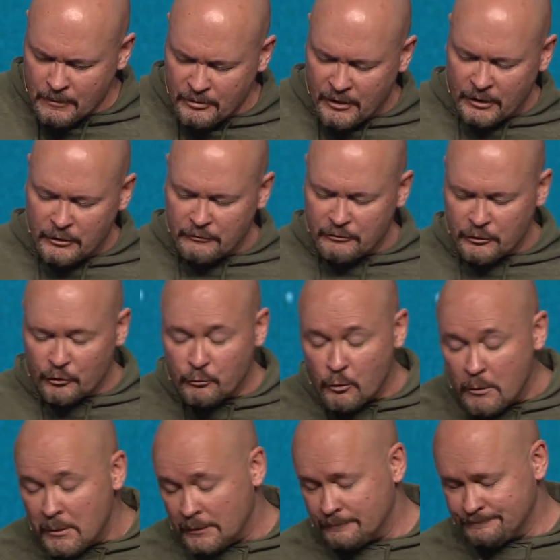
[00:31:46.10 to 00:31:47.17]
Thank you for this
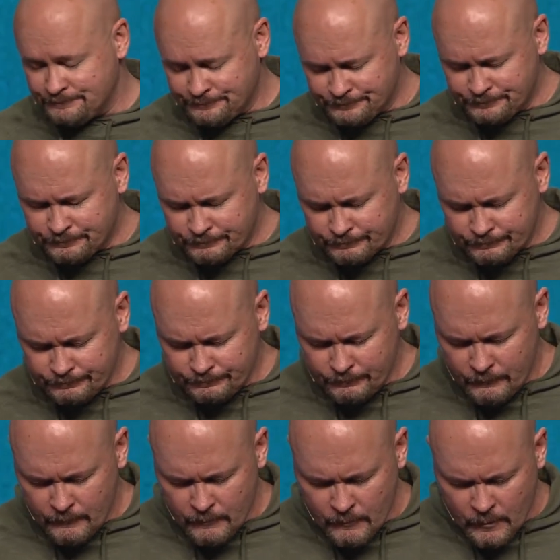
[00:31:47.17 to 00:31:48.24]
woman.
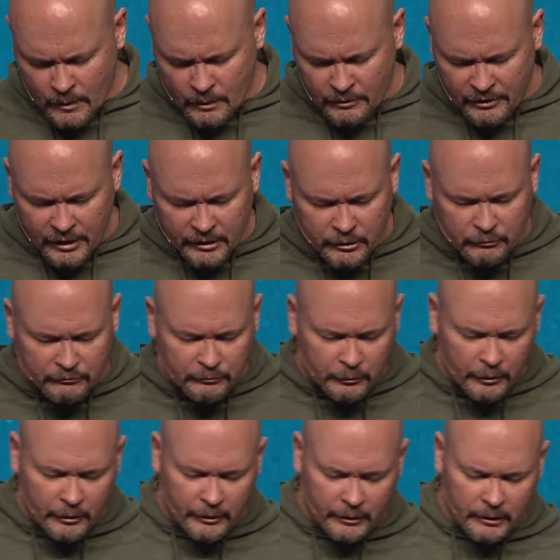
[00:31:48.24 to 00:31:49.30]
Thank you
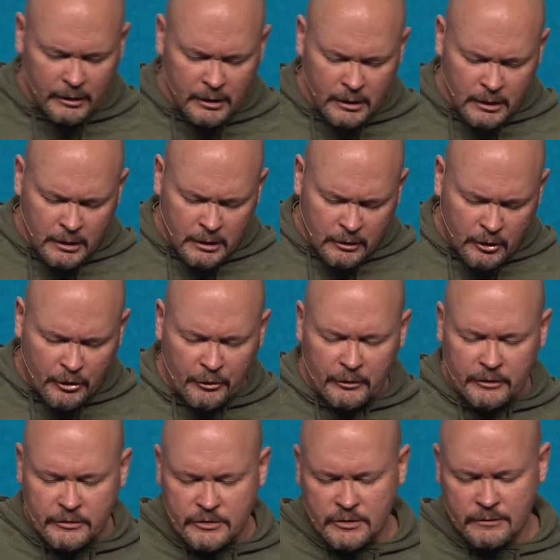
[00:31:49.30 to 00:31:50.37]
for her
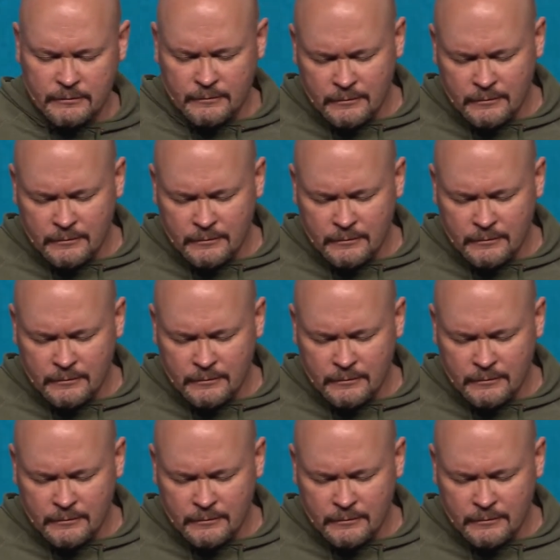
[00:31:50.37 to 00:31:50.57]
courage,